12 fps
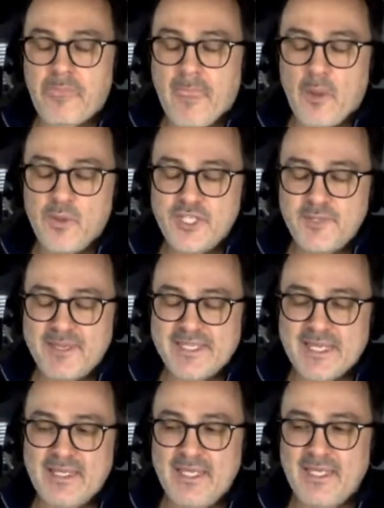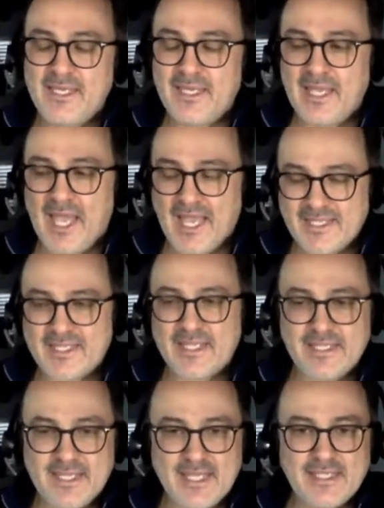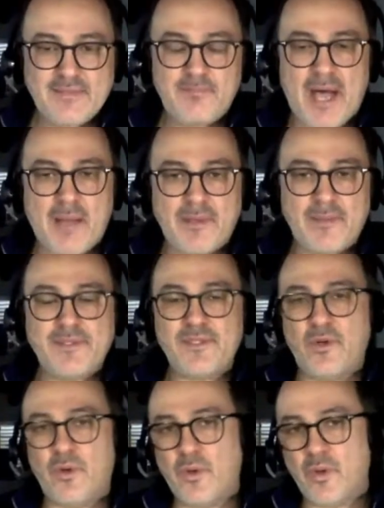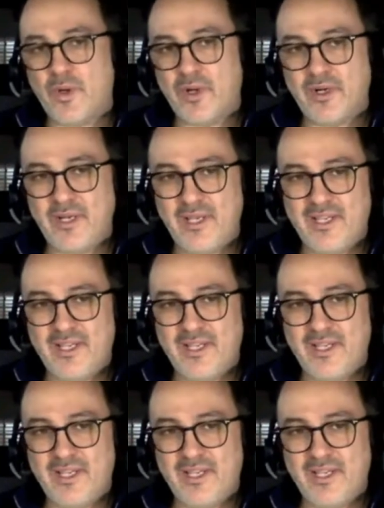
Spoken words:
Which is basically exit intent pop-ups, or